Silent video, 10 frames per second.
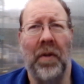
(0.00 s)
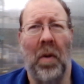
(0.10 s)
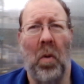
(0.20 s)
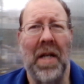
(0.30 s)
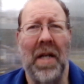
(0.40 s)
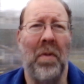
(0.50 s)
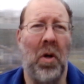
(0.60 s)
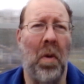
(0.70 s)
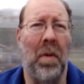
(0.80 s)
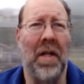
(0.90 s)
Walked past them a
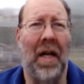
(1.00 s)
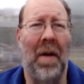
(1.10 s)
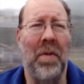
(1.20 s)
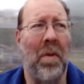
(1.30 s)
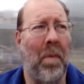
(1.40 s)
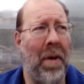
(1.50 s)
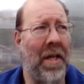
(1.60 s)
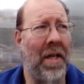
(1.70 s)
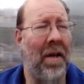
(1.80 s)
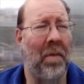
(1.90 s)
couple of times. They were
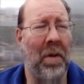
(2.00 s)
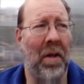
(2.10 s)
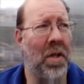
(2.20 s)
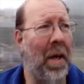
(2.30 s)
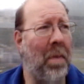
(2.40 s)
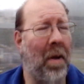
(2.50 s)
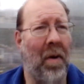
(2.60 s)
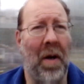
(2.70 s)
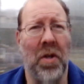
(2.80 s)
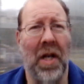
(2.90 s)
busy with lots of people
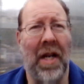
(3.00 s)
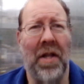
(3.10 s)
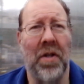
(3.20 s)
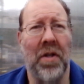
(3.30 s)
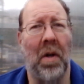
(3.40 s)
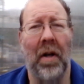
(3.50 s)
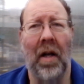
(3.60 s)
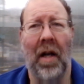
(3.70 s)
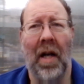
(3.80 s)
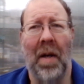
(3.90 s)
around, so I didn't stop.
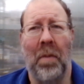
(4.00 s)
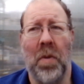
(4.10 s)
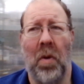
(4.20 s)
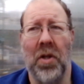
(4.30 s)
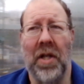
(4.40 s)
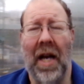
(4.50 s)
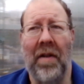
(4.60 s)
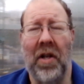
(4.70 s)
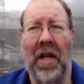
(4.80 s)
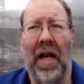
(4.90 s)
But towards the
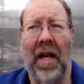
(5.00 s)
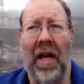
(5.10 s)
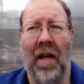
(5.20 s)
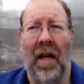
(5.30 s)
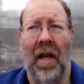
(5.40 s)
end of the day,